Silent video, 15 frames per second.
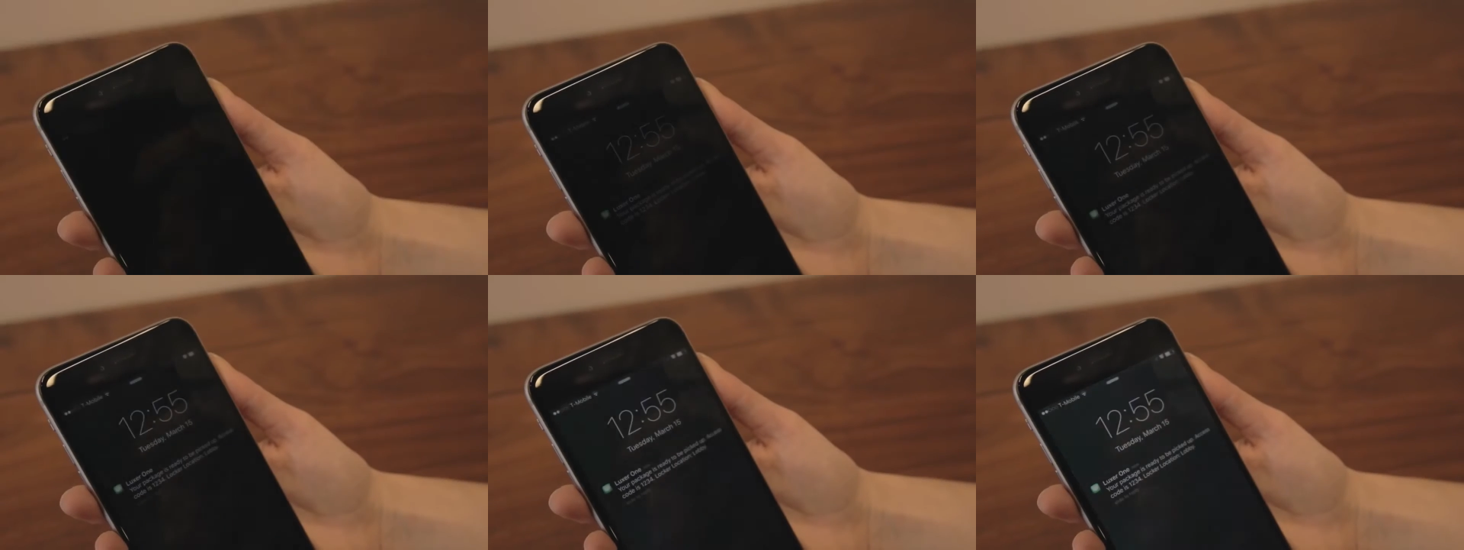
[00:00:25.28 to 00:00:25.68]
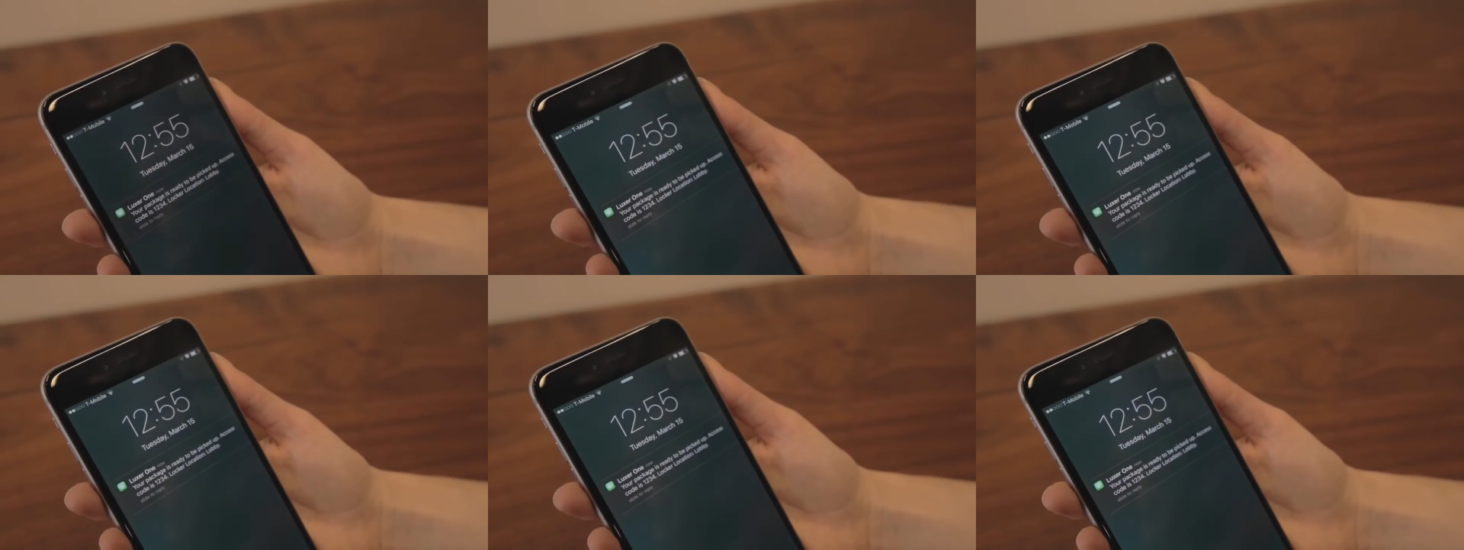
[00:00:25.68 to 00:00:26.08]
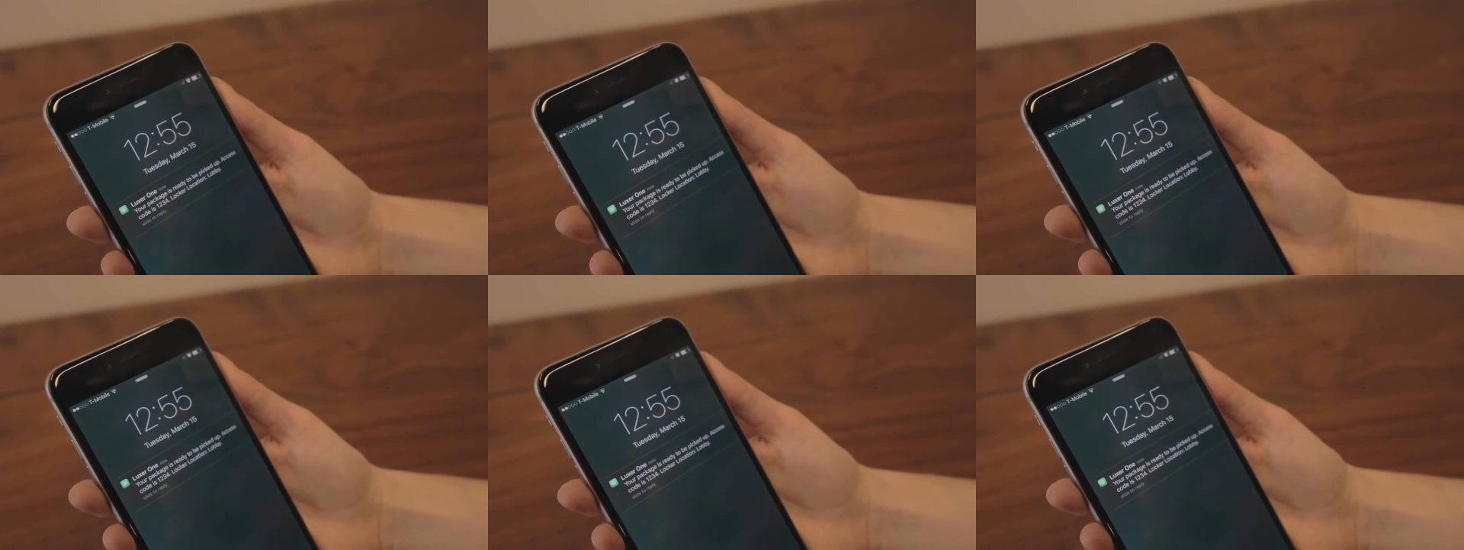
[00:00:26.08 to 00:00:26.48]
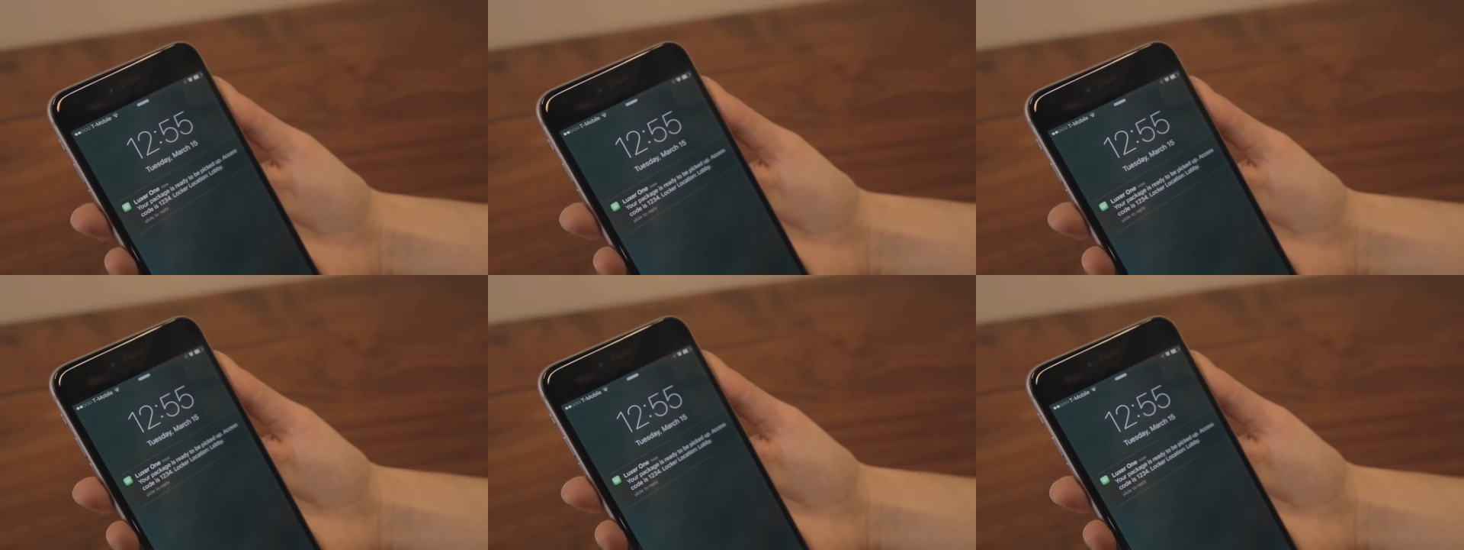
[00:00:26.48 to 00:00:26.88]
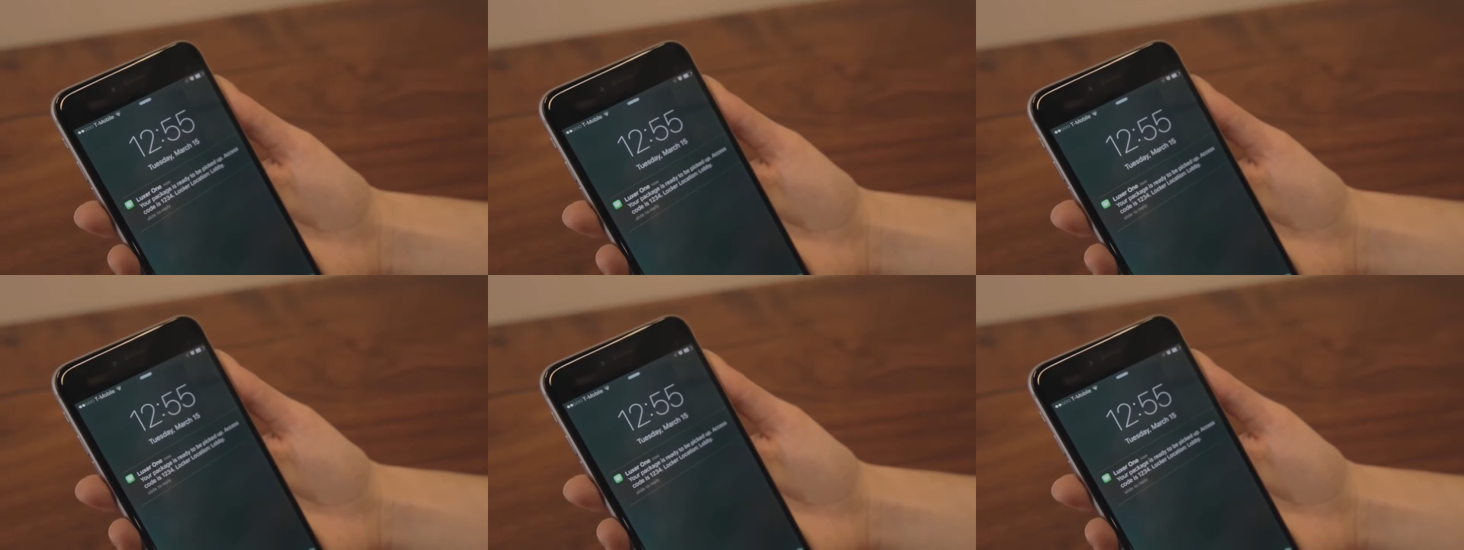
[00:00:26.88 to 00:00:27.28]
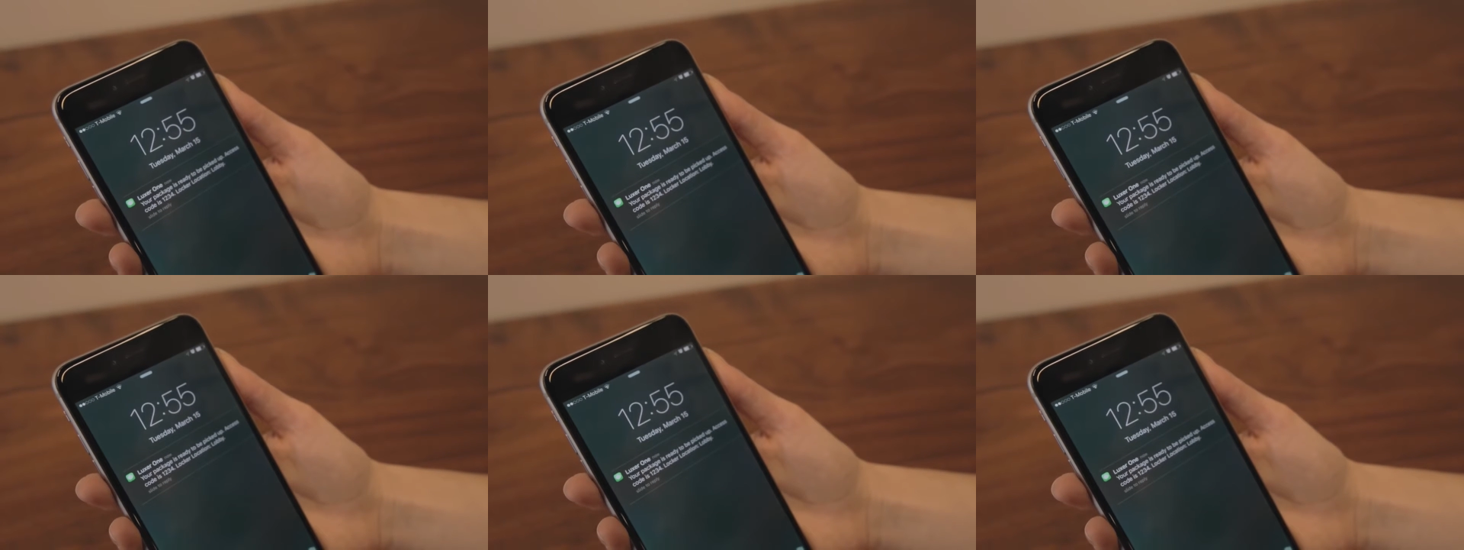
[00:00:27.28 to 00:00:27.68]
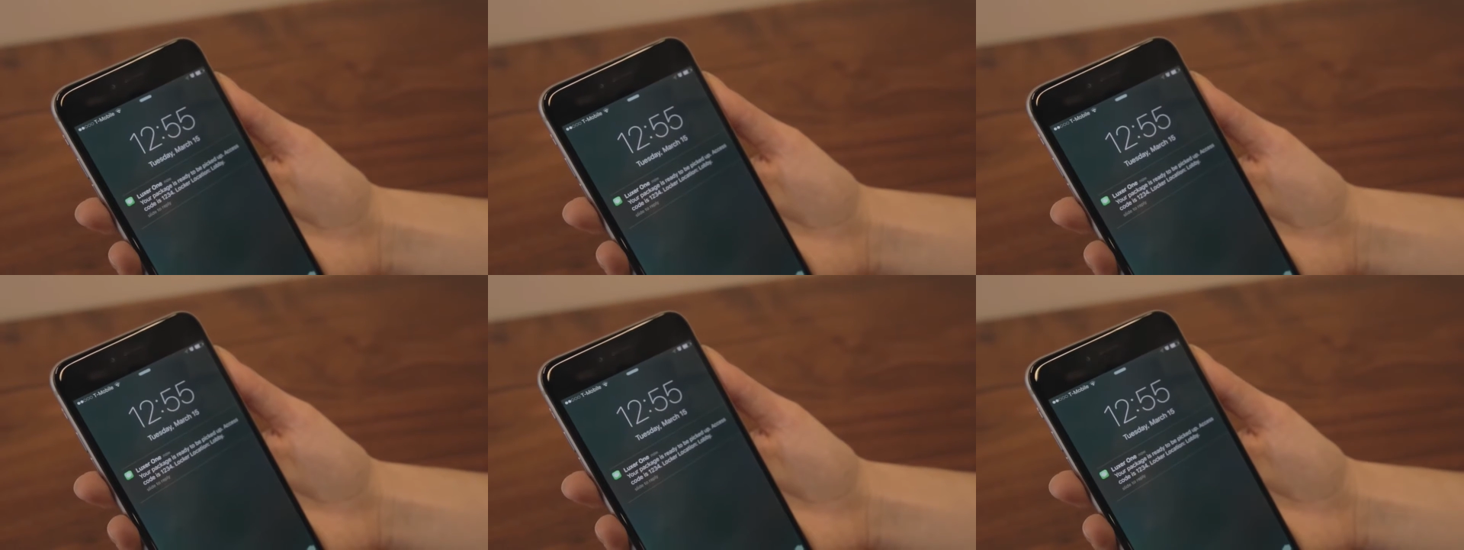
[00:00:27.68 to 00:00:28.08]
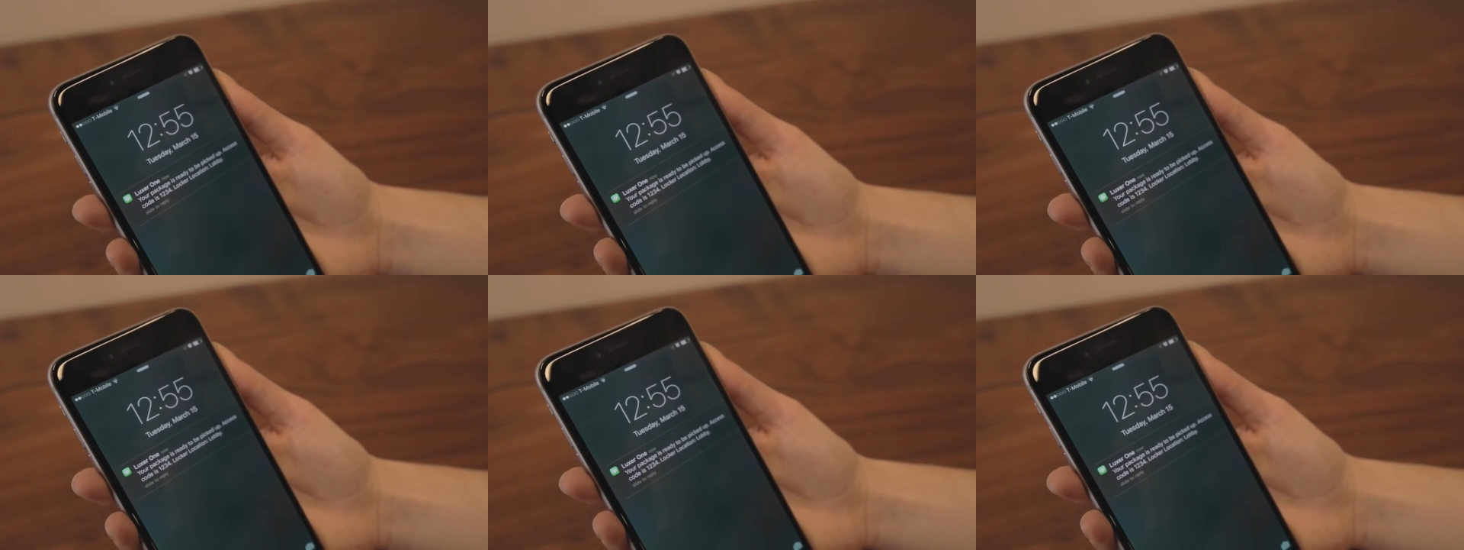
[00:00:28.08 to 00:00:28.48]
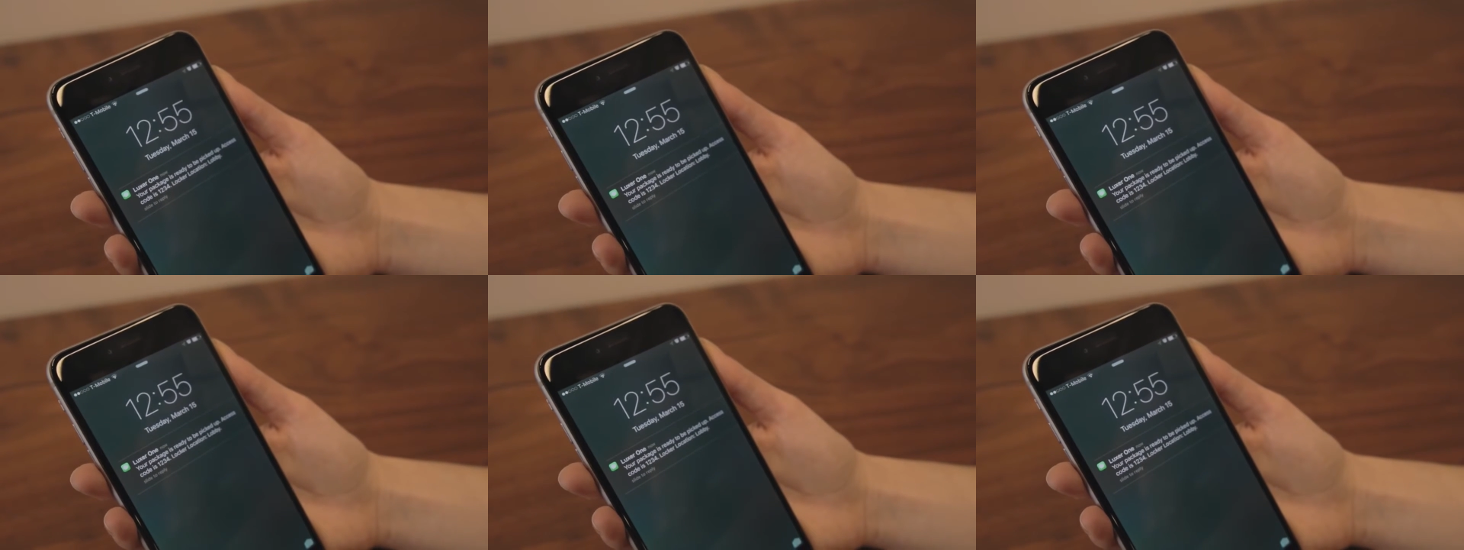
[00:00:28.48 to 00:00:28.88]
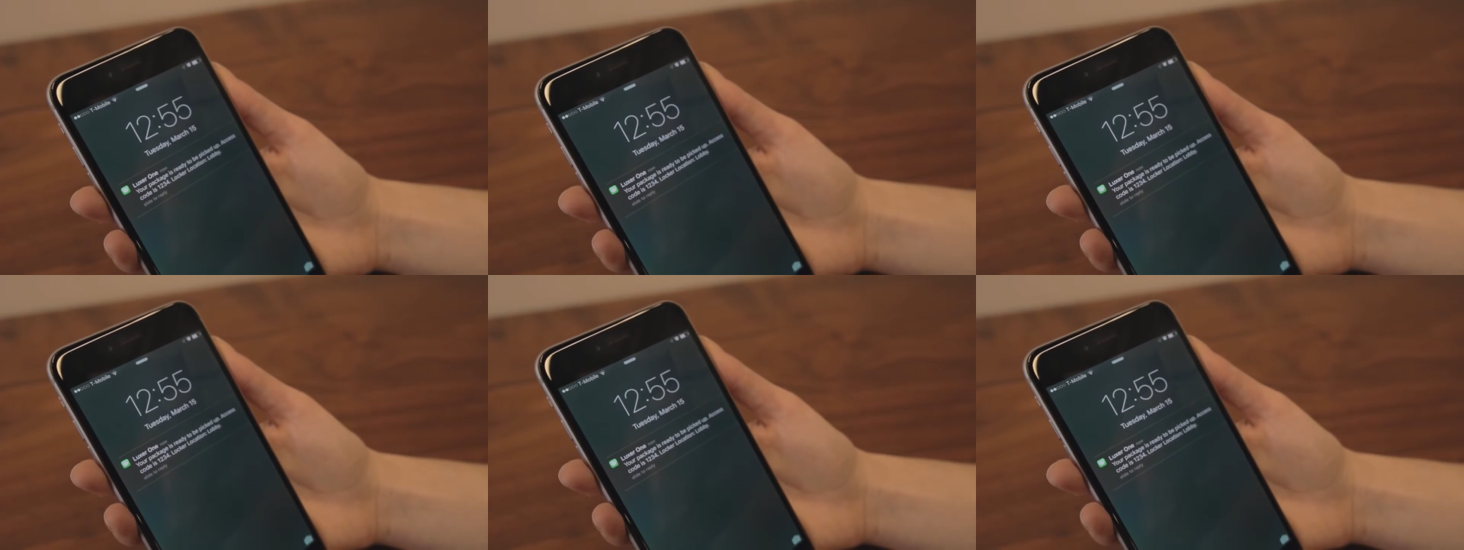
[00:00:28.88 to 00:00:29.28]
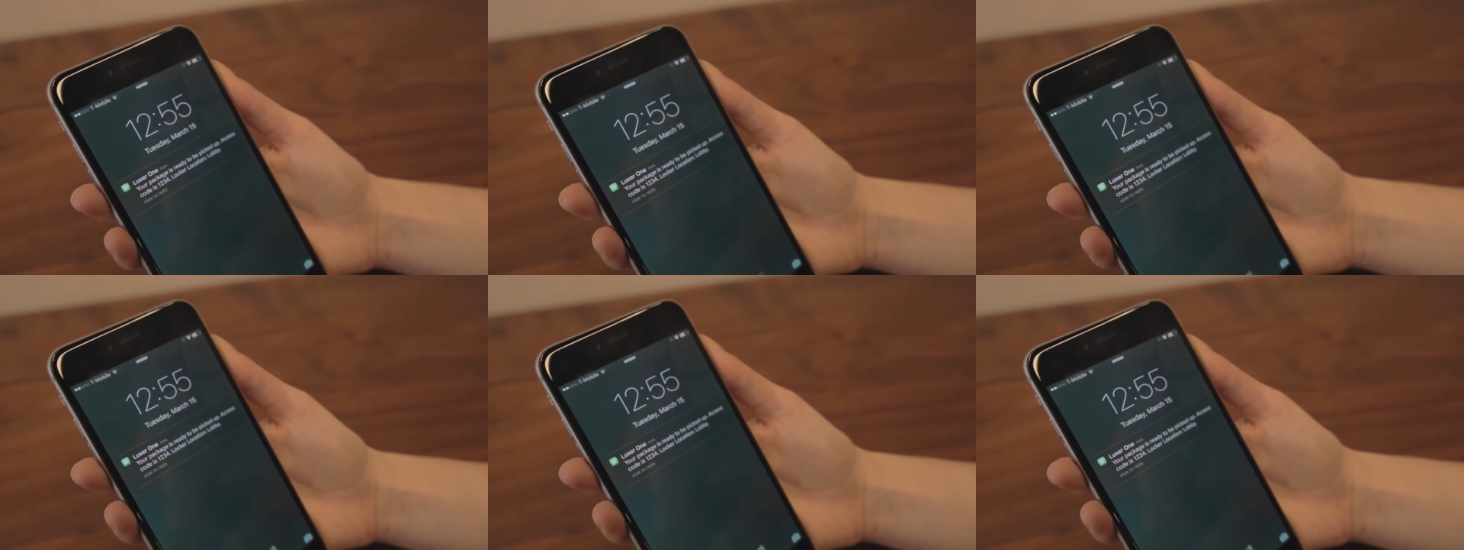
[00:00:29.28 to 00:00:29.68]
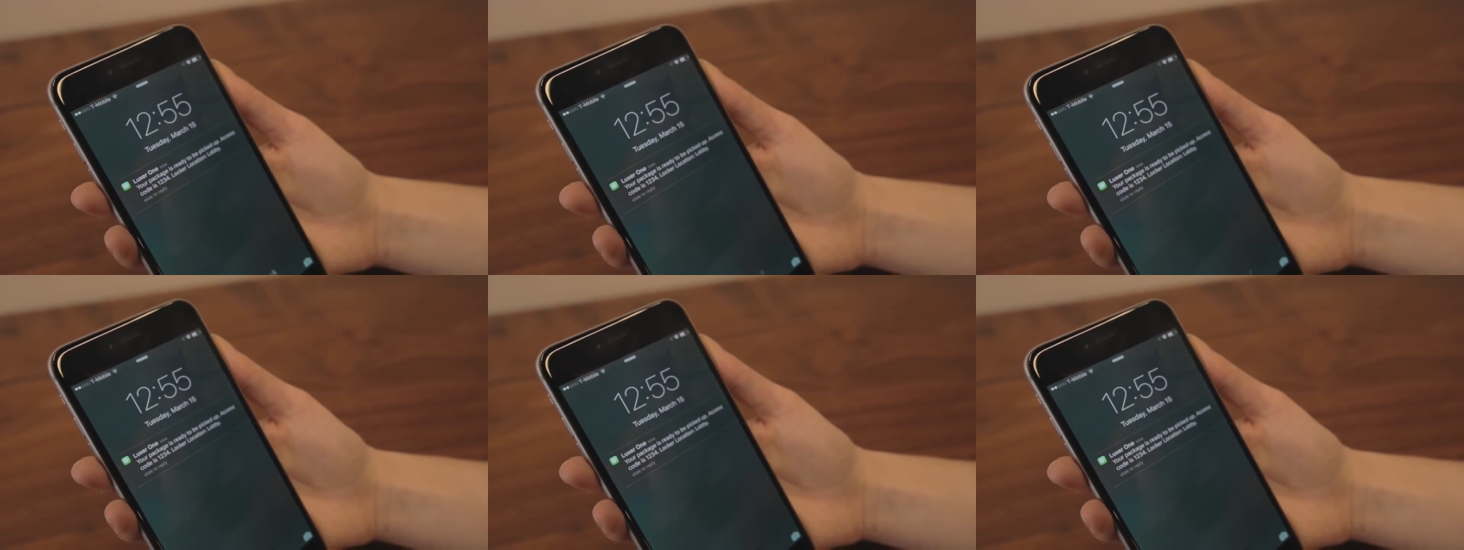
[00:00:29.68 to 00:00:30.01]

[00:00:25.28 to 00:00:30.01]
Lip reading: No face is visible, so there are no lips to read.